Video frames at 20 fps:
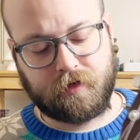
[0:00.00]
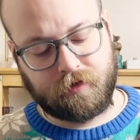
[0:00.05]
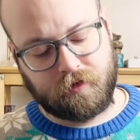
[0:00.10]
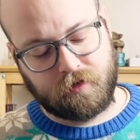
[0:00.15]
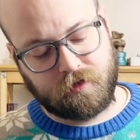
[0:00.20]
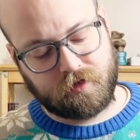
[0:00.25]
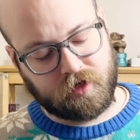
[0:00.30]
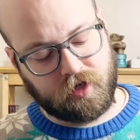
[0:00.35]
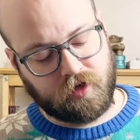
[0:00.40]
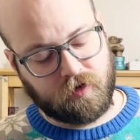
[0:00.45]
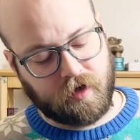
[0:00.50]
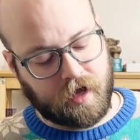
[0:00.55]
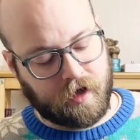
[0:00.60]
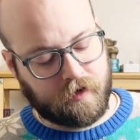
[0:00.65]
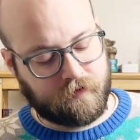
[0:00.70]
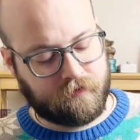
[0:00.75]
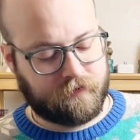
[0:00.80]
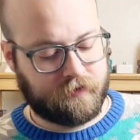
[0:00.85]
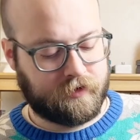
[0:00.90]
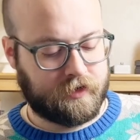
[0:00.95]
So you
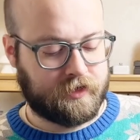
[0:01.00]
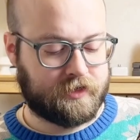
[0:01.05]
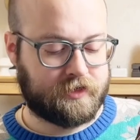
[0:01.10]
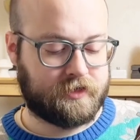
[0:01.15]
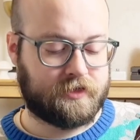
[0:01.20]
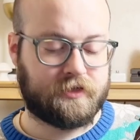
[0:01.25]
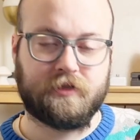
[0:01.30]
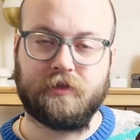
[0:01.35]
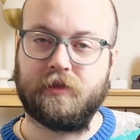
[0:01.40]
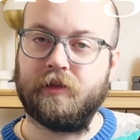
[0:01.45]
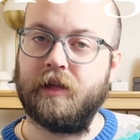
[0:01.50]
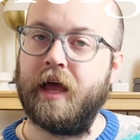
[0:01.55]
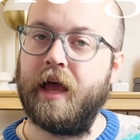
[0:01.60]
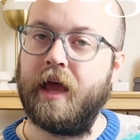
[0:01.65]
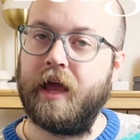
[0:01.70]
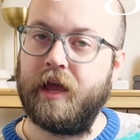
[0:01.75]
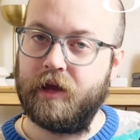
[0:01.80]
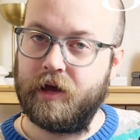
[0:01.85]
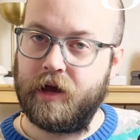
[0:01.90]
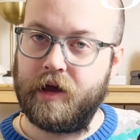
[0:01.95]
have
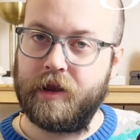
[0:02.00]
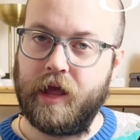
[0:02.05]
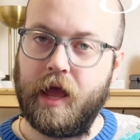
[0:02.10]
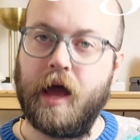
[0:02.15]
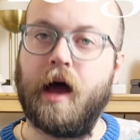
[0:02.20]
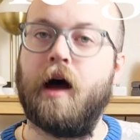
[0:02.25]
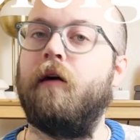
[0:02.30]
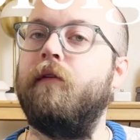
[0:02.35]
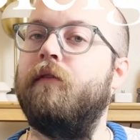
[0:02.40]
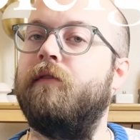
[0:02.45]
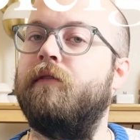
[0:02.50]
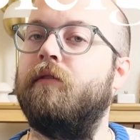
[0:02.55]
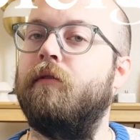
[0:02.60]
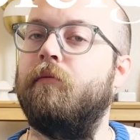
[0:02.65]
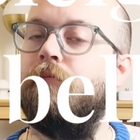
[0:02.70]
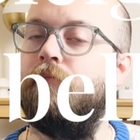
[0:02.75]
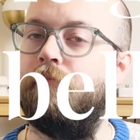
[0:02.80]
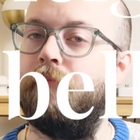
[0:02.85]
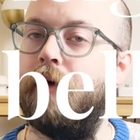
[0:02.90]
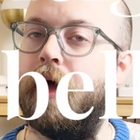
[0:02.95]
sleigh on F,
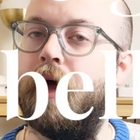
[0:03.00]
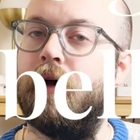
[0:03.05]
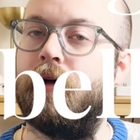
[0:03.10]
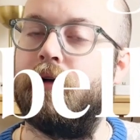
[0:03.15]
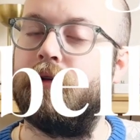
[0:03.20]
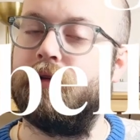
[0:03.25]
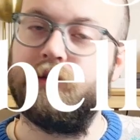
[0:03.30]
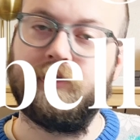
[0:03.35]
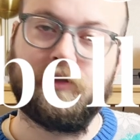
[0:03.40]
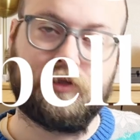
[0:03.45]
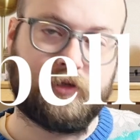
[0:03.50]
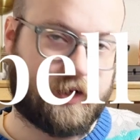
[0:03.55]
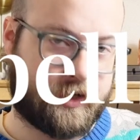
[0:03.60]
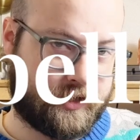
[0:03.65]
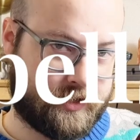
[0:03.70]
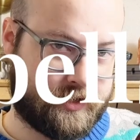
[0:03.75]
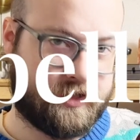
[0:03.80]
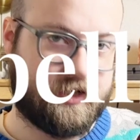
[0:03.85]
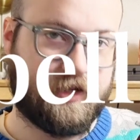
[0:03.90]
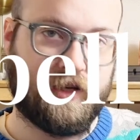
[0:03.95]
bells on
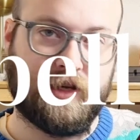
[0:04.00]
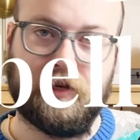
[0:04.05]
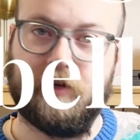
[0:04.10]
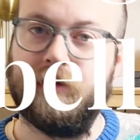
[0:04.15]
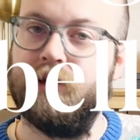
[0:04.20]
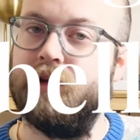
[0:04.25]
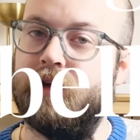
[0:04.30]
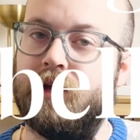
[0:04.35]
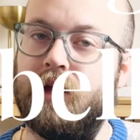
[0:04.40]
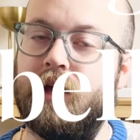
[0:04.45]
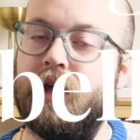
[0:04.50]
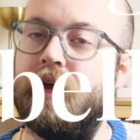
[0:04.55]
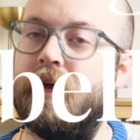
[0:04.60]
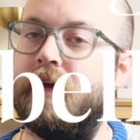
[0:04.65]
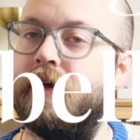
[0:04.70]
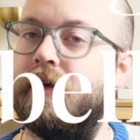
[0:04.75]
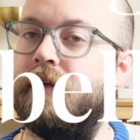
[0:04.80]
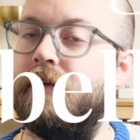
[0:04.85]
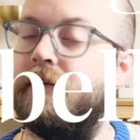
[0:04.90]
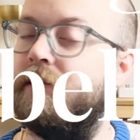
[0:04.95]
C,
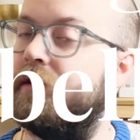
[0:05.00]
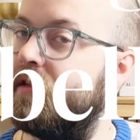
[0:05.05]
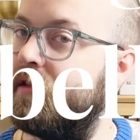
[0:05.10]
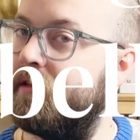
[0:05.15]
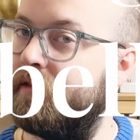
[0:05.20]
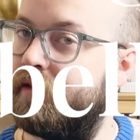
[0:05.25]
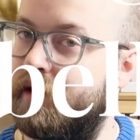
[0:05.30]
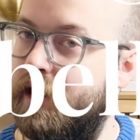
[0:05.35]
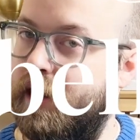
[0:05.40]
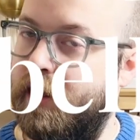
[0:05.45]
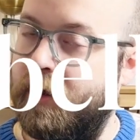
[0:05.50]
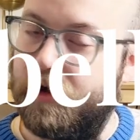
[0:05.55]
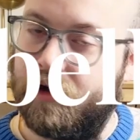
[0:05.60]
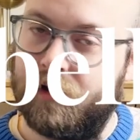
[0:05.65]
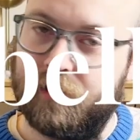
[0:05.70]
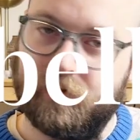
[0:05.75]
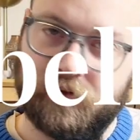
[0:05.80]
in the